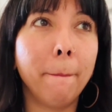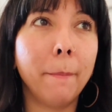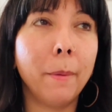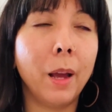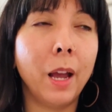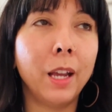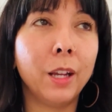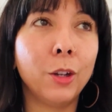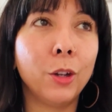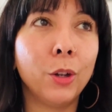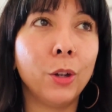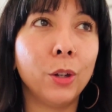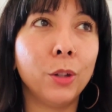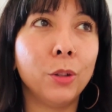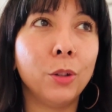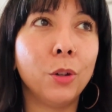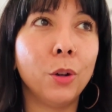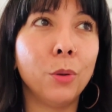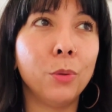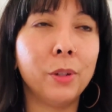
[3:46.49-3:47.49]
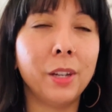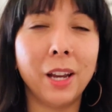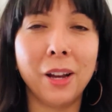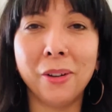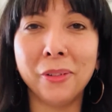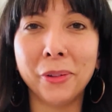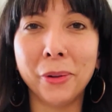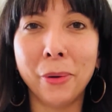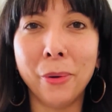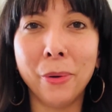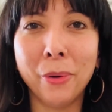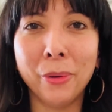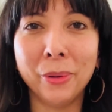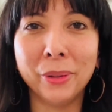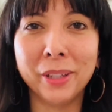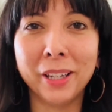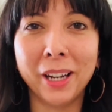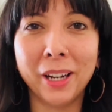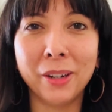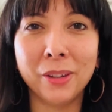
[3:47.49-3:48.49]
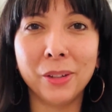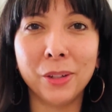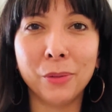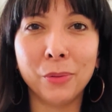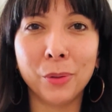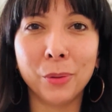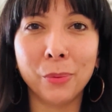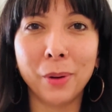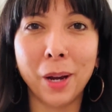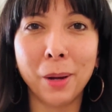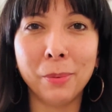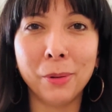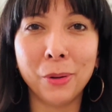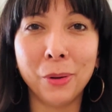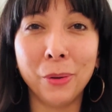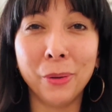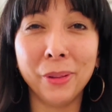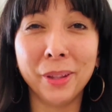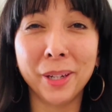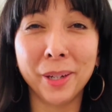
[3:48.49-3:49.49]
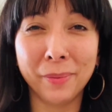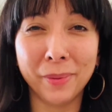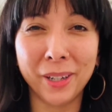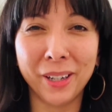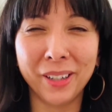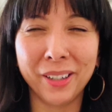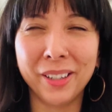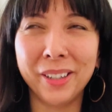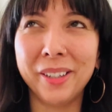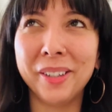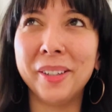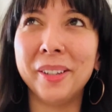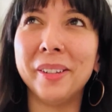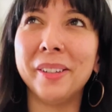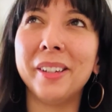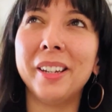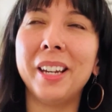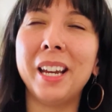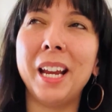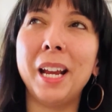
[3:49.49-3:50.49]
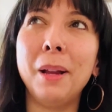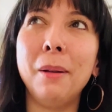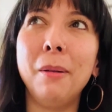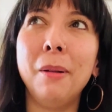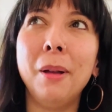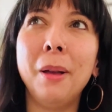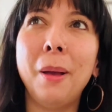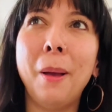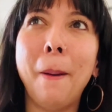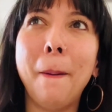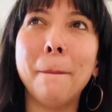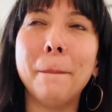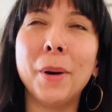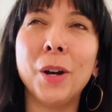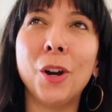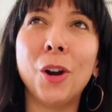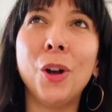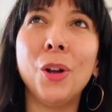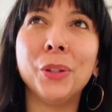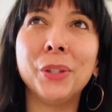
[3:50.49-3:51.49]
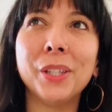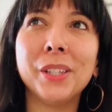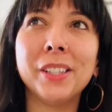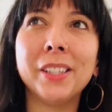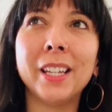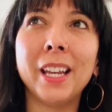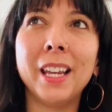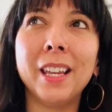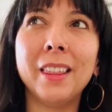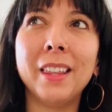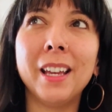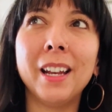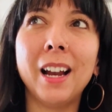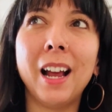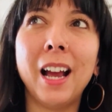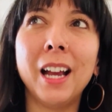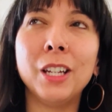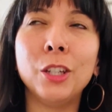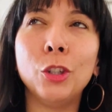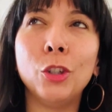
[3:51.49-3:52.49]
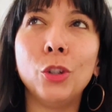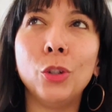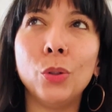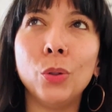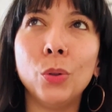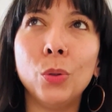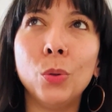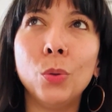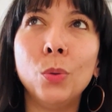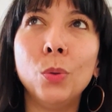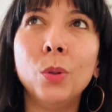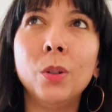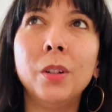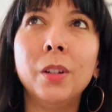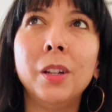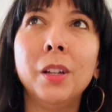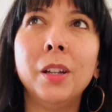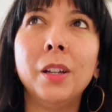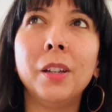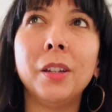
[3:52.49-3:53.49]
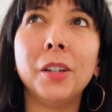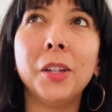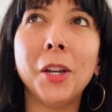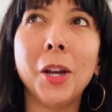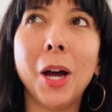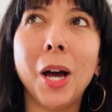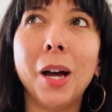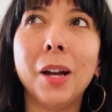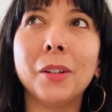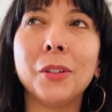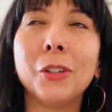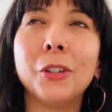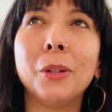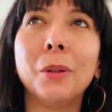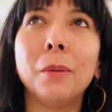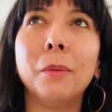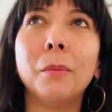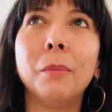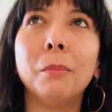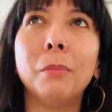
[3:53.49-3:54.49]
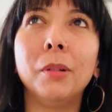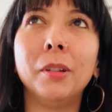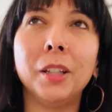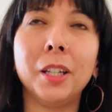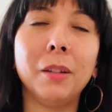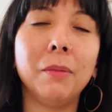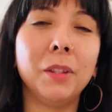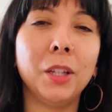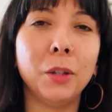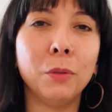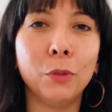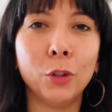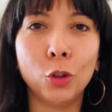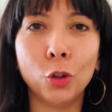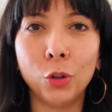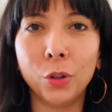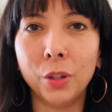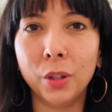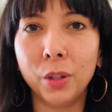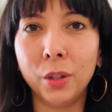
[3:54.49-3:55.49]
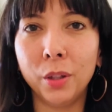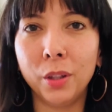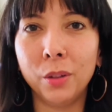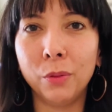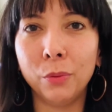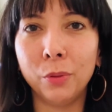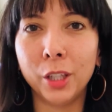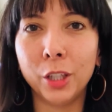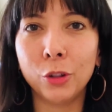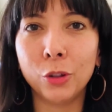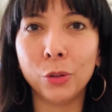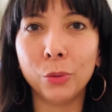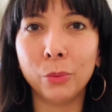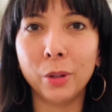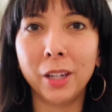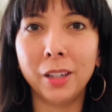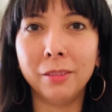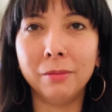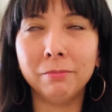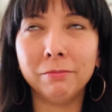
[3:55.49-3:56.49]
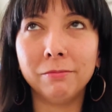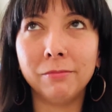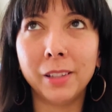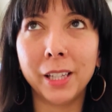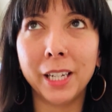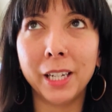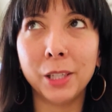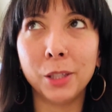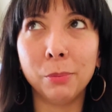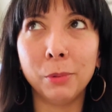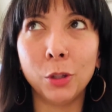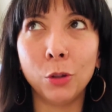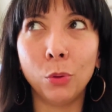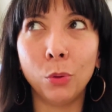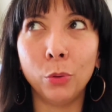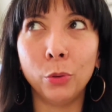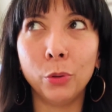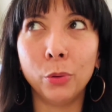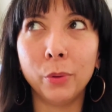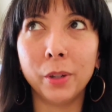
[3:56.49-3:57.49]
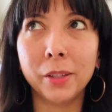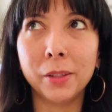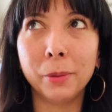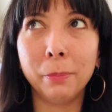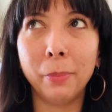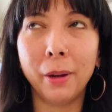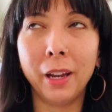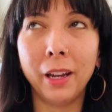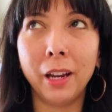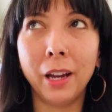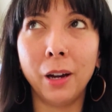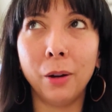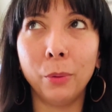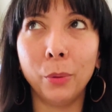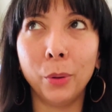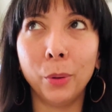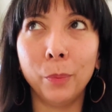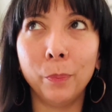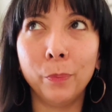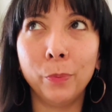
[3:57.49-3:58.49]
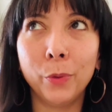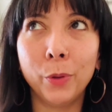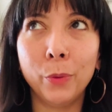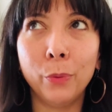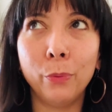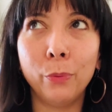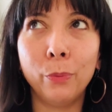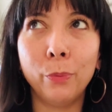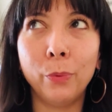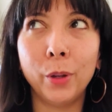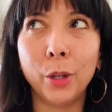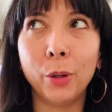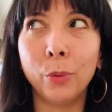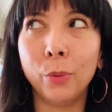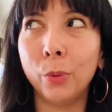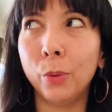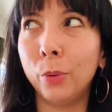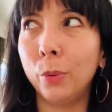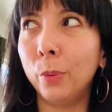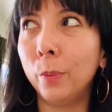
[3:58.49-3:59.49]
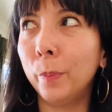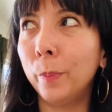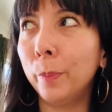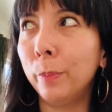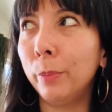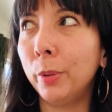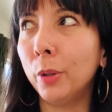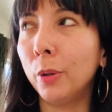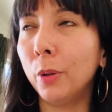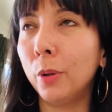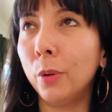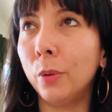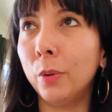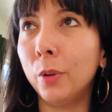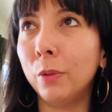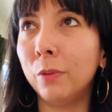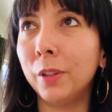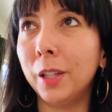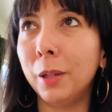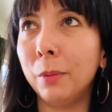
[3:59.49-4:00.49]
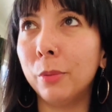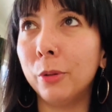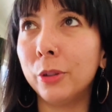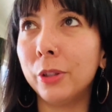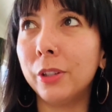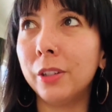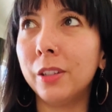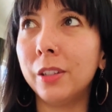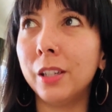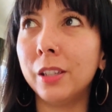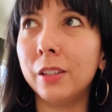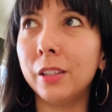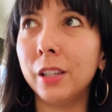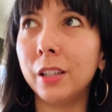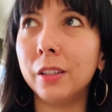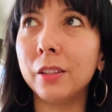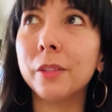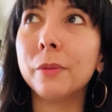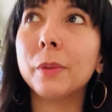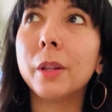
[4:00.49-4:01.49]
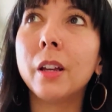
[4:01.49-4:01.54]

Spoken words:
I could go down a whole entire different rabbit hole that I'm not going to do today. But all to say that I do not believe the official inflation rate that has been told to us by our Federal Bureau of Labor Statistics,